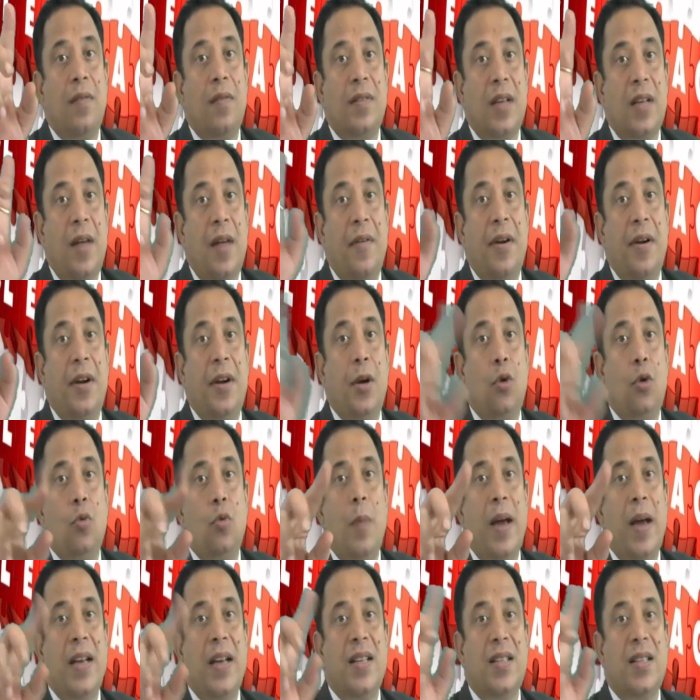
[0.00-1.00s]
72
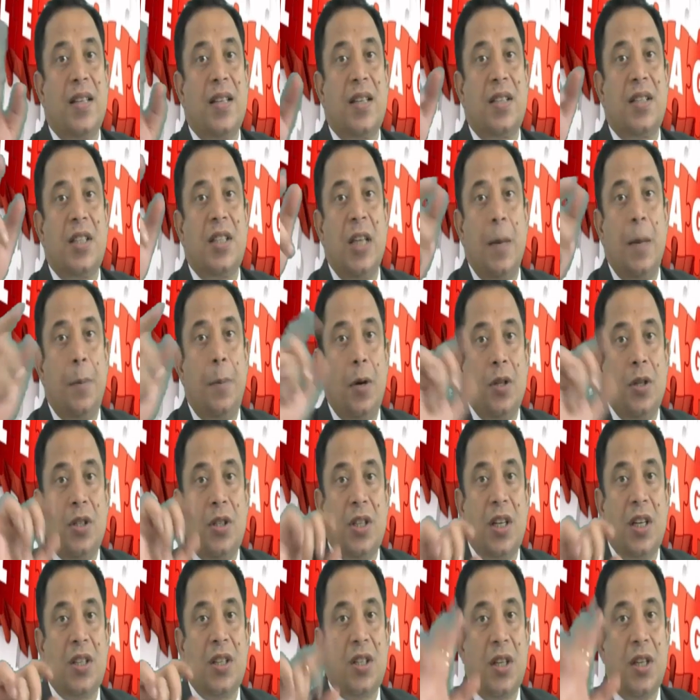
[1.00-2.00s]
minus 60 upon
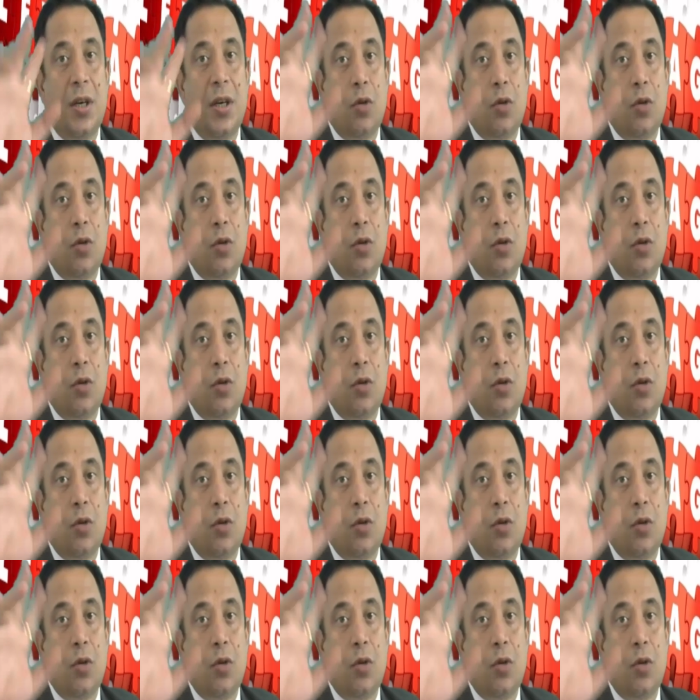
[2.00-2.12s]
60,